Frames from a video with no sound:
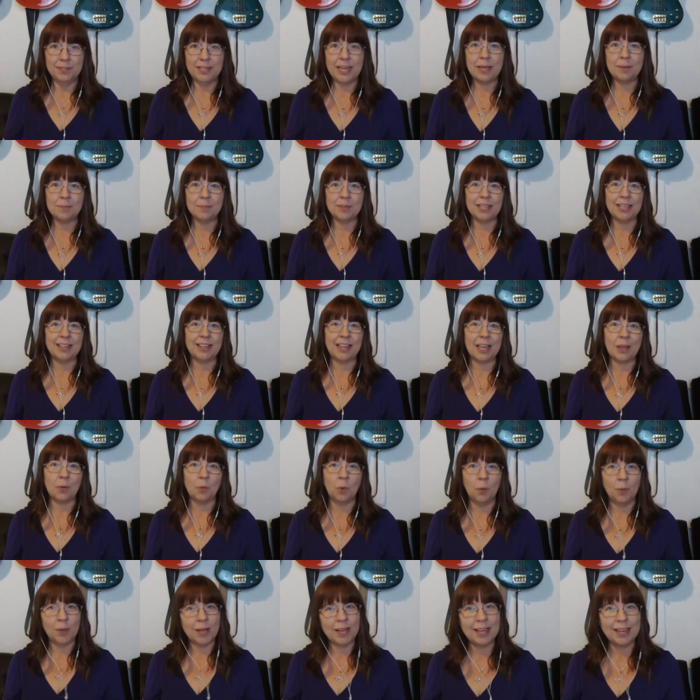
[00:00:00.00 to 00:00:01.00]
namely, like,
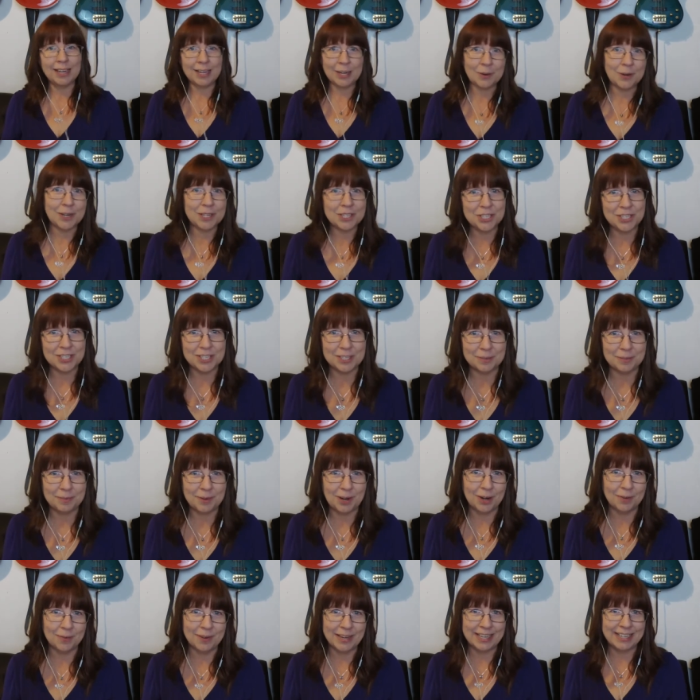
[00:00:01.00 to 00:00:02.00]
well, what kind of questions
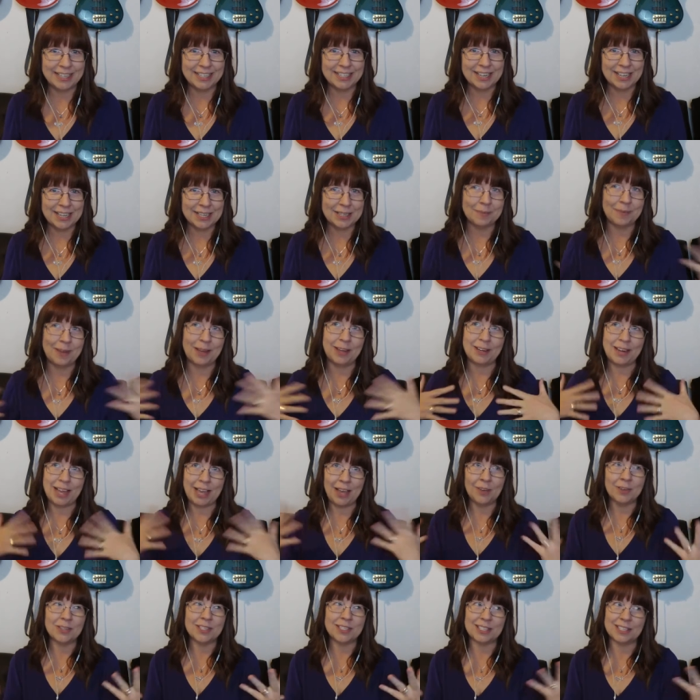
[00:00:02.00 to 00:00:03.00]
are we going to talk about?
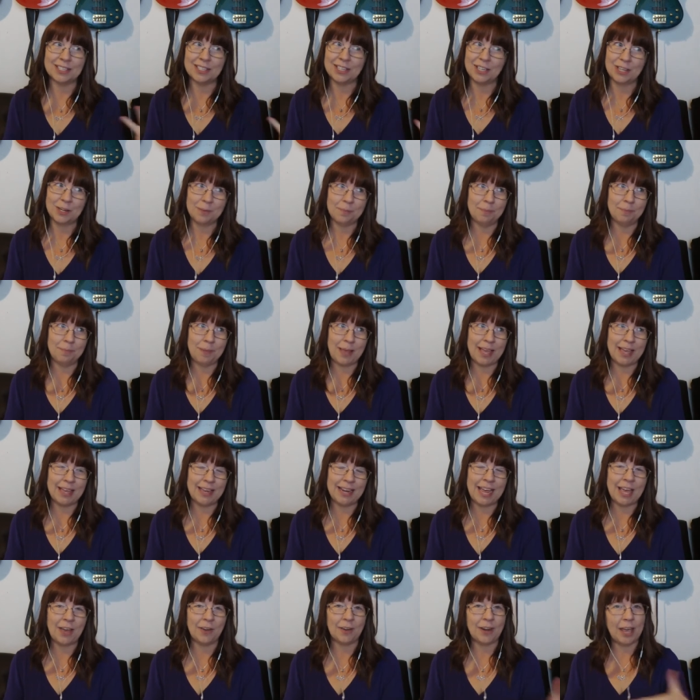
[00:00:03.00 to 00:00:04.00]
How is this going to
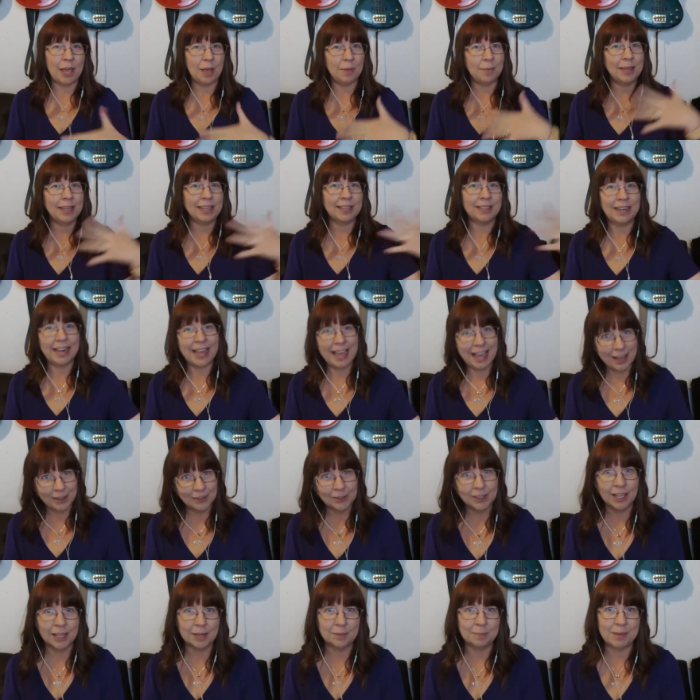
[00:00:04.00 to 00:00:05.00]
pan out? How am I going to
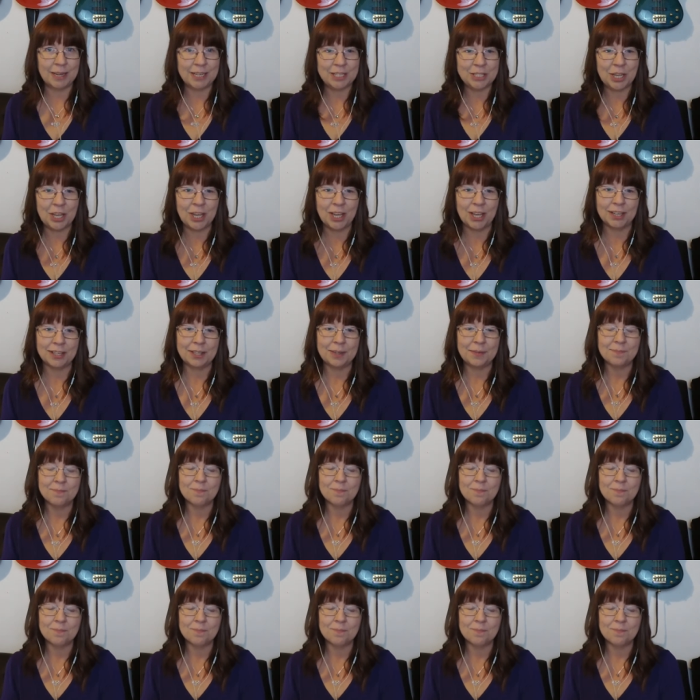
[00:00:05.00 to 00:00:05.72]
outline my talk?